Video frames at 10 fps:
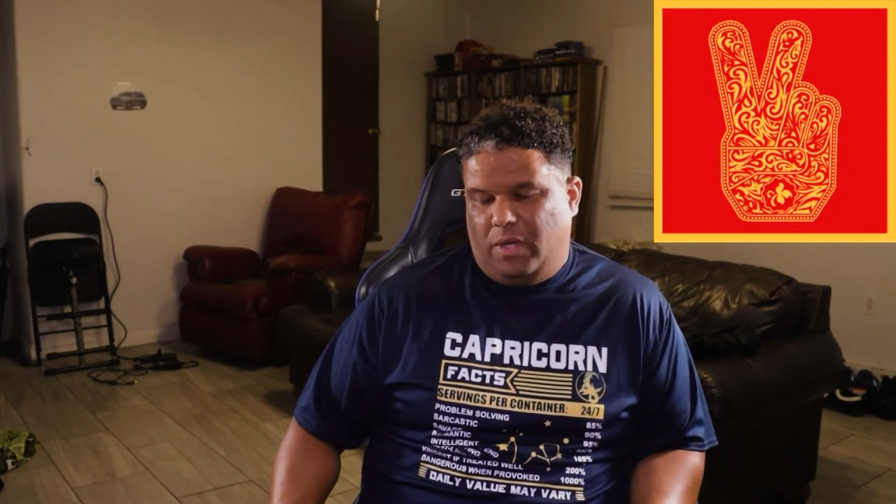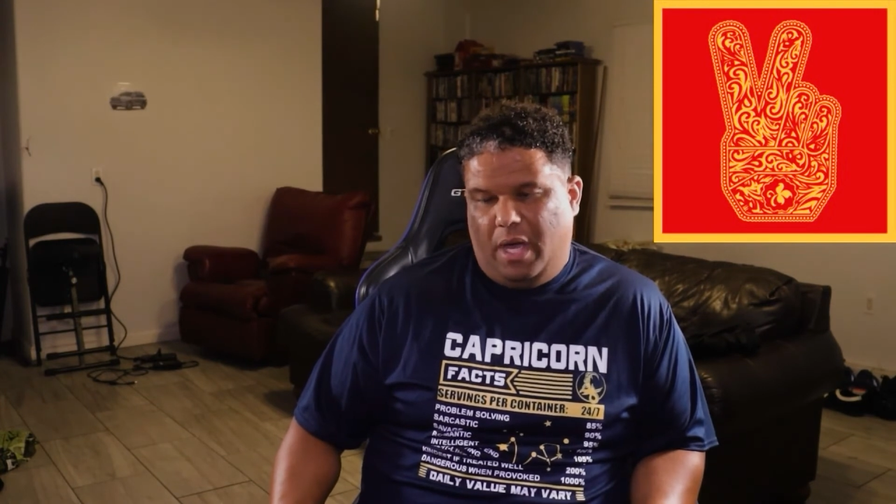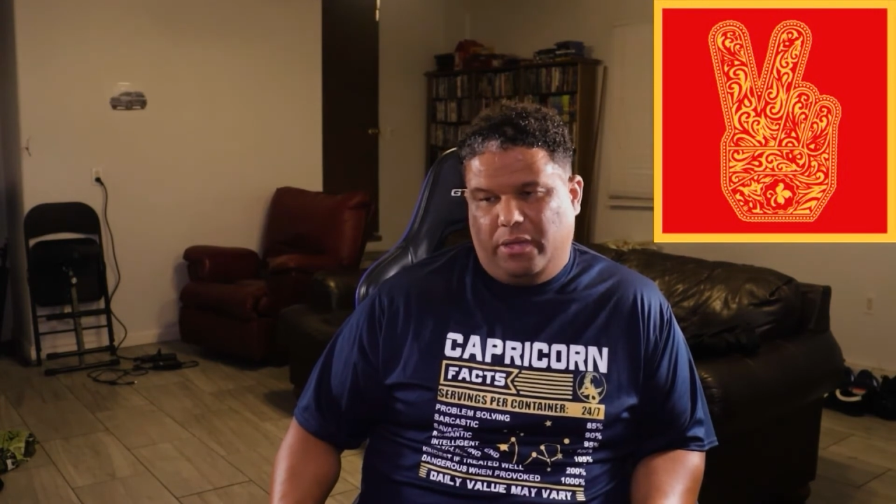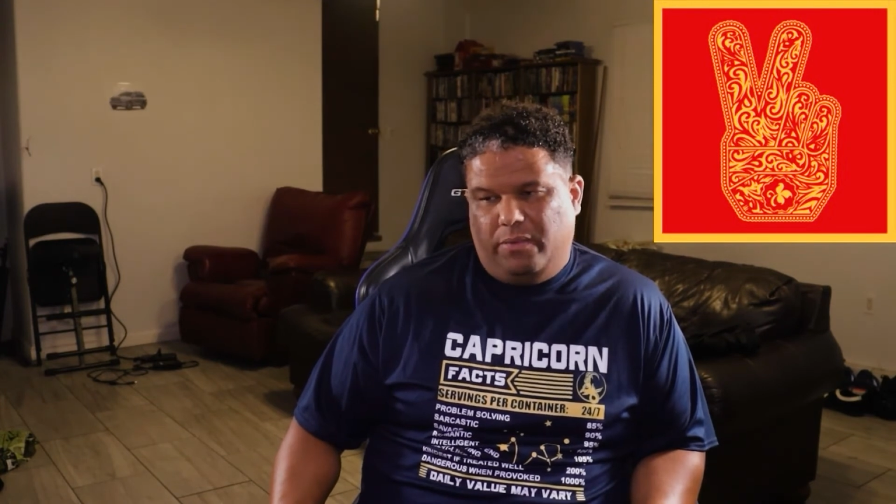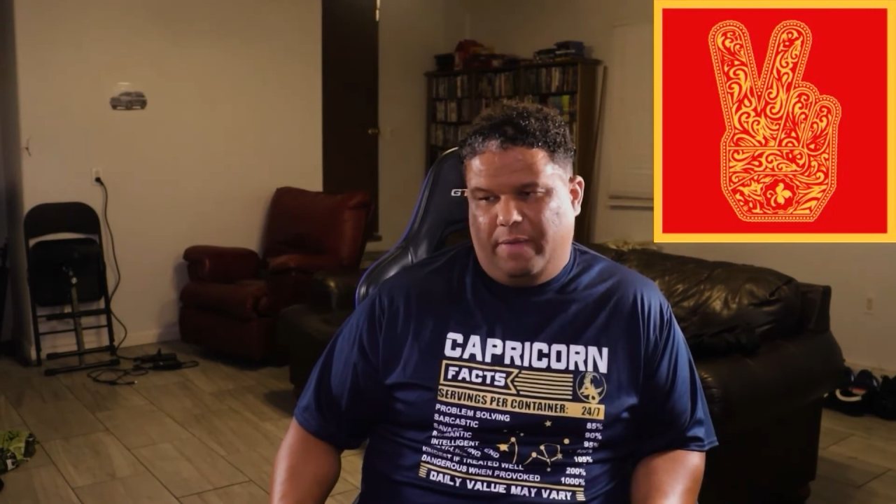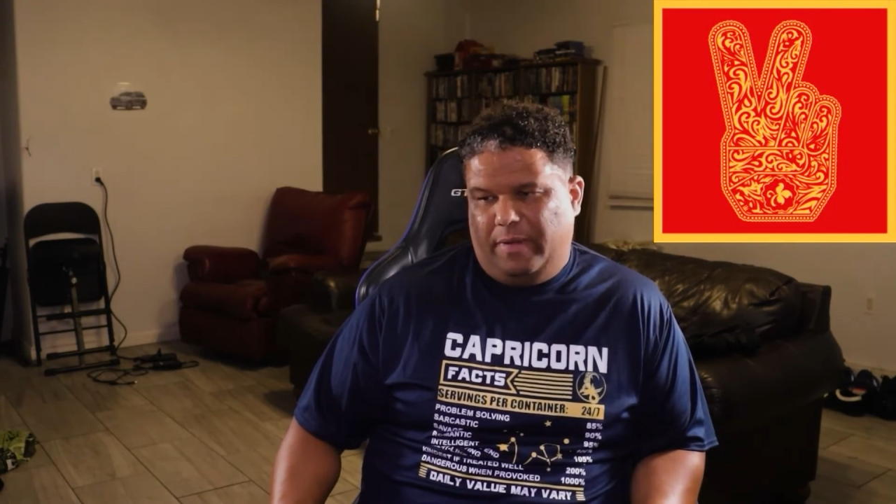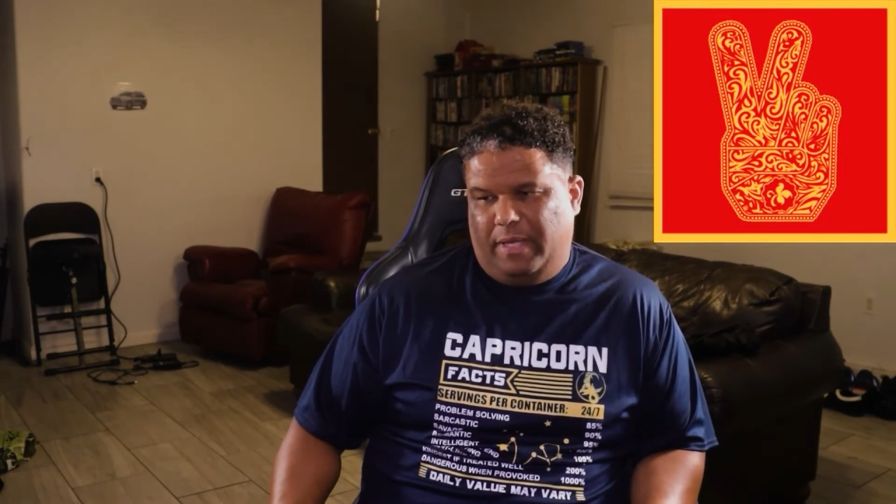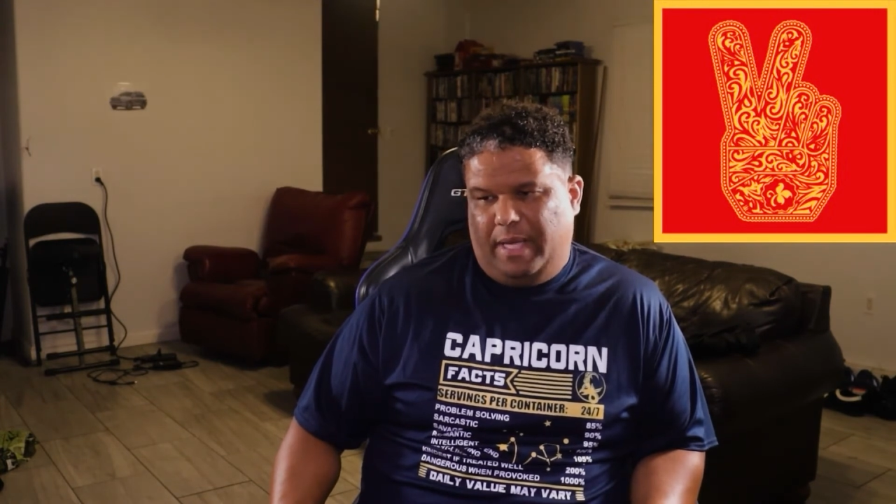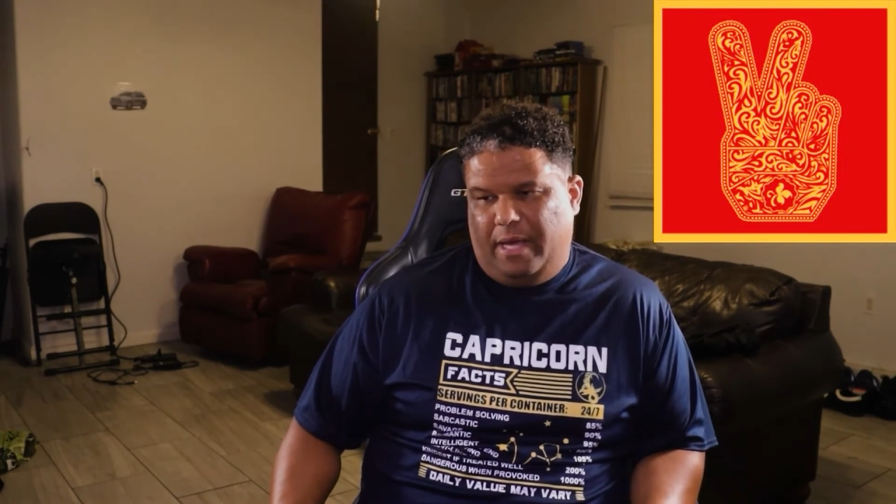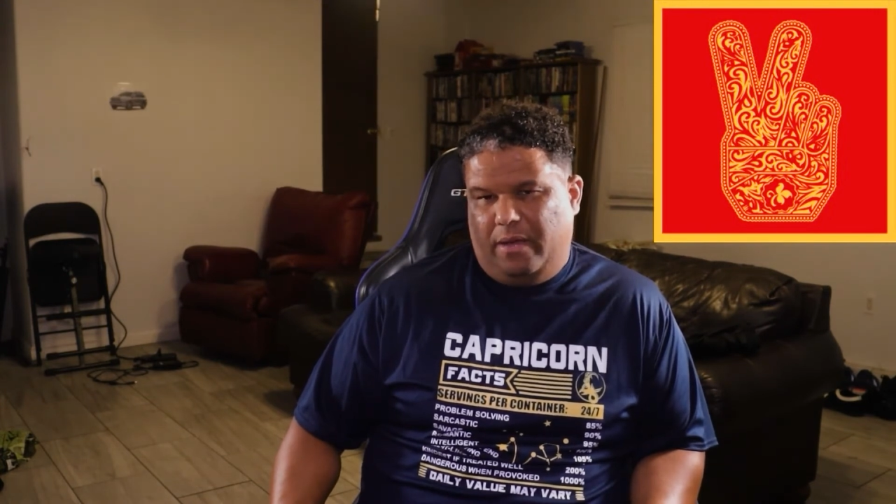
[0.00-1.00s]
gone through
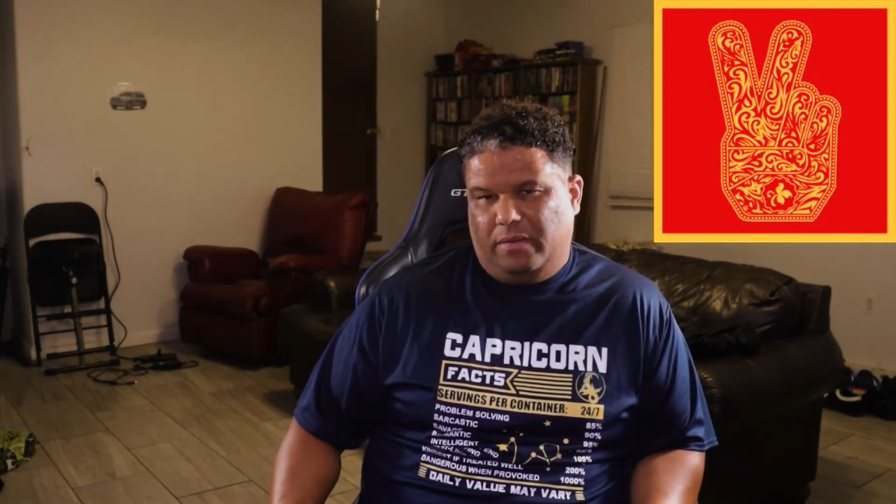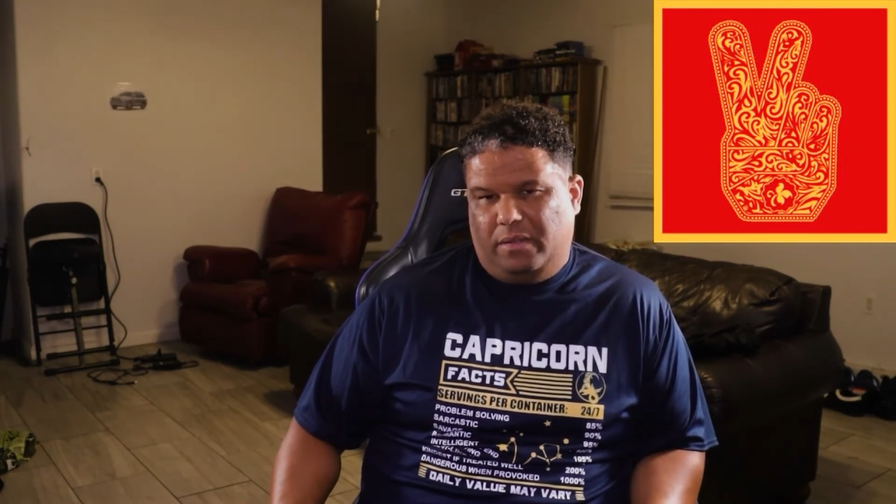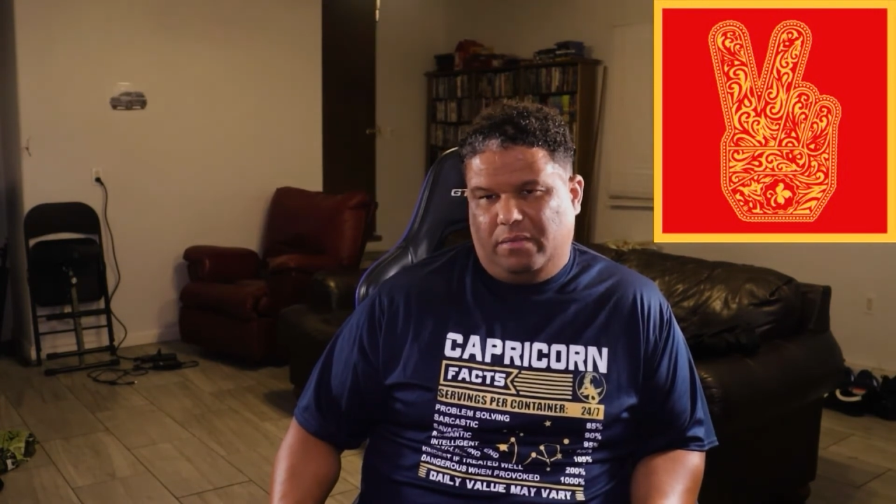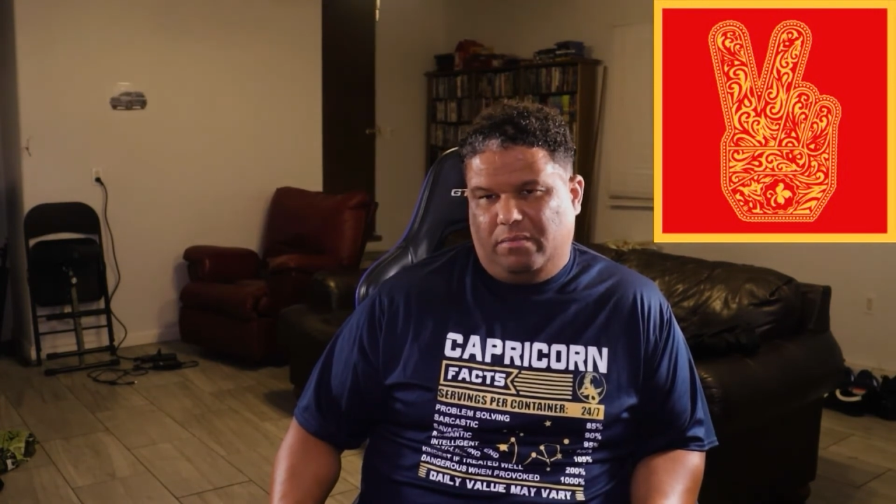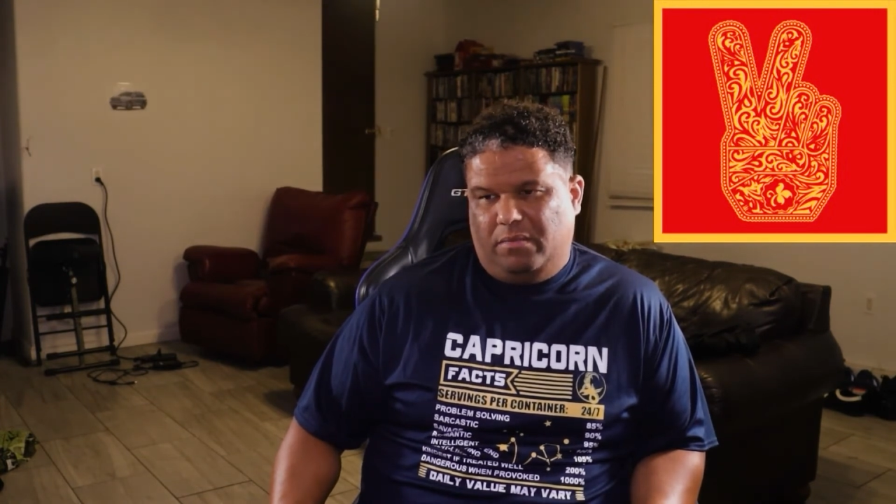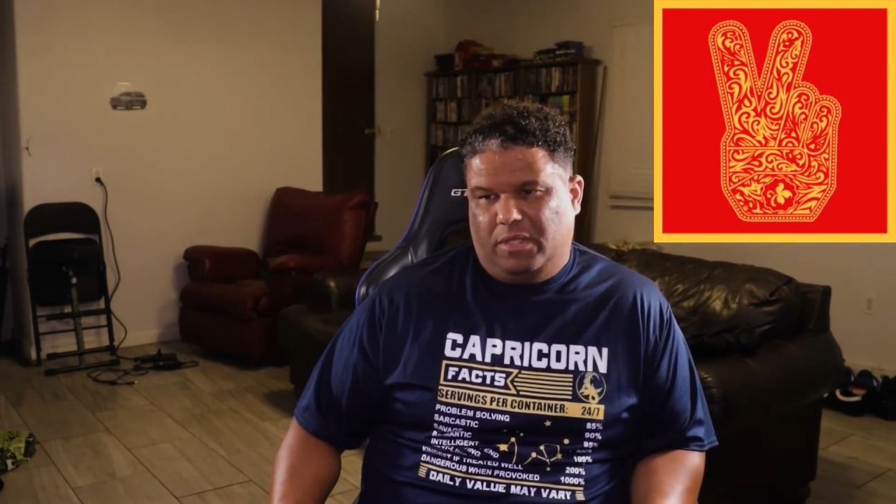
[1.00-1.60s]
everything else,